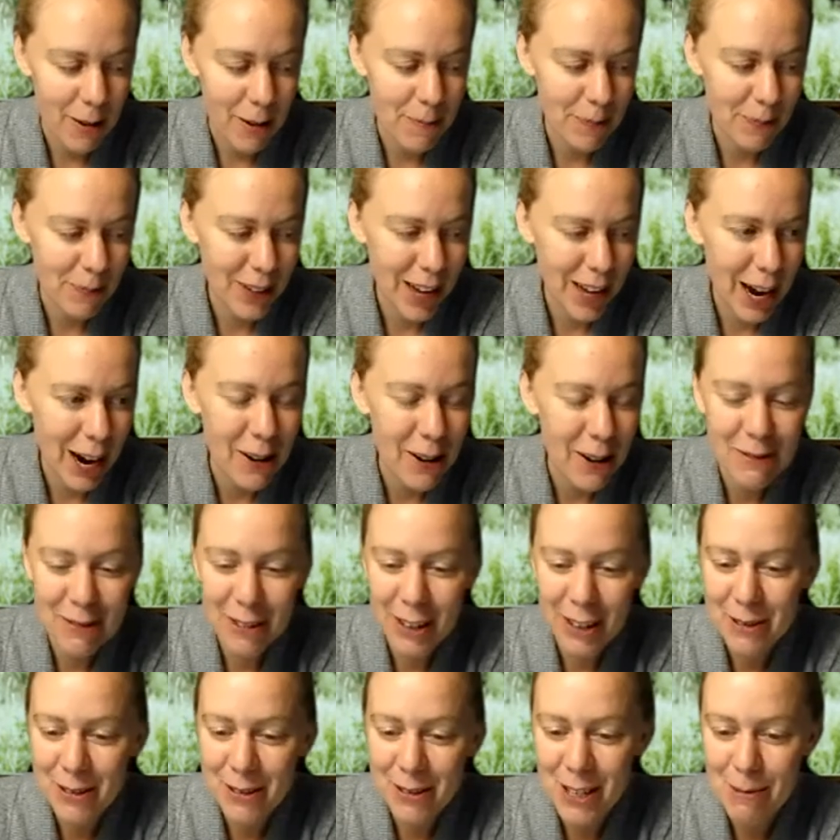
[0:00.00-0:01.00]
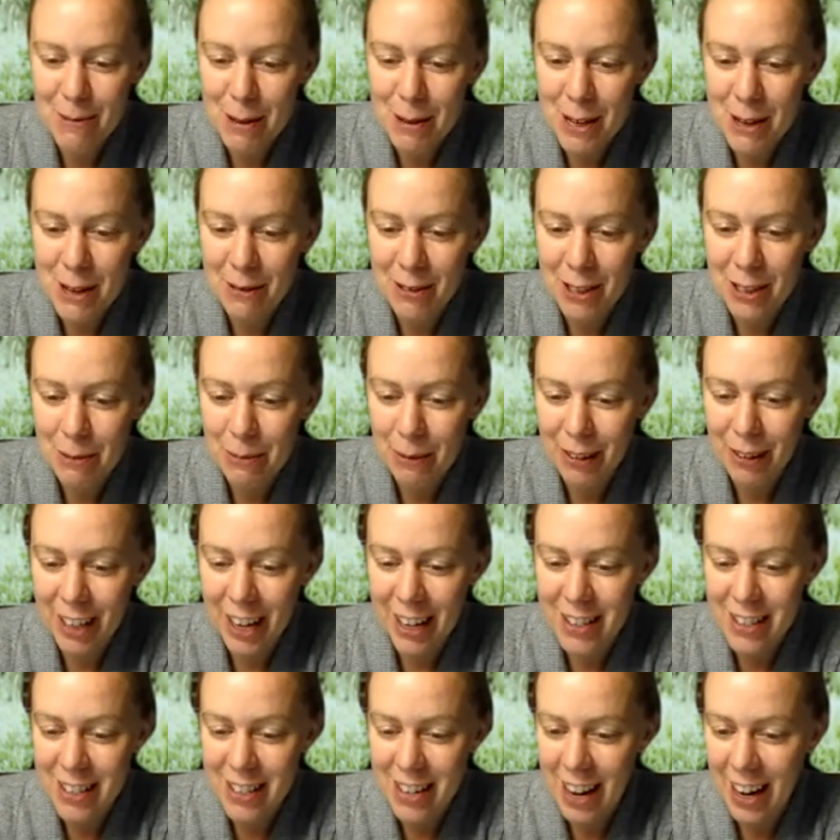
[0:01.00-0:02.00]
However, I was speaking with someone
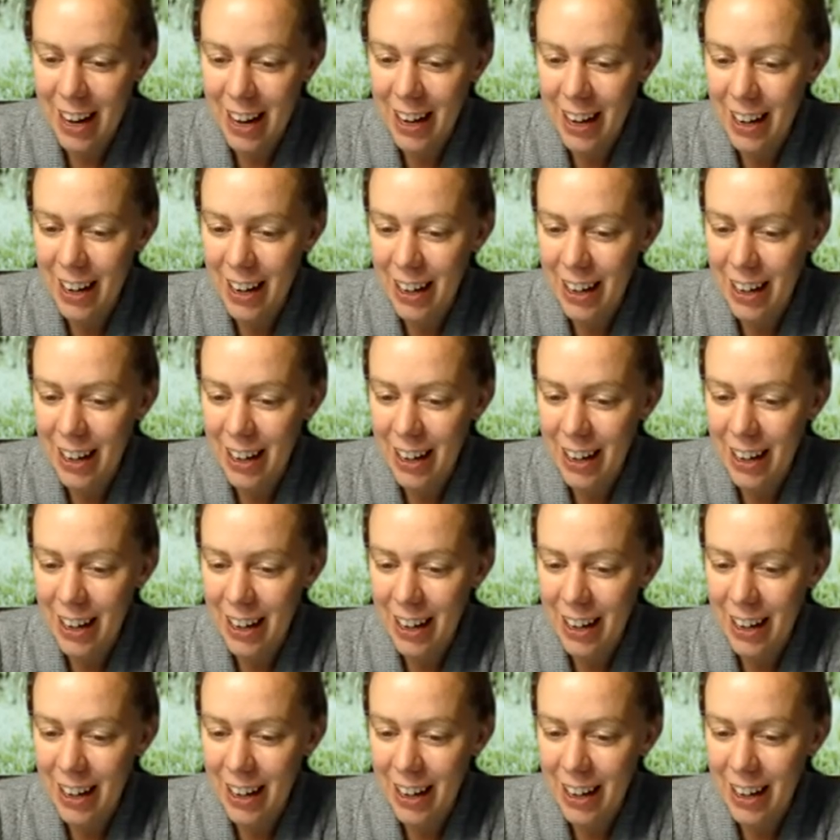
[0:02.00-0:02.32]
last night,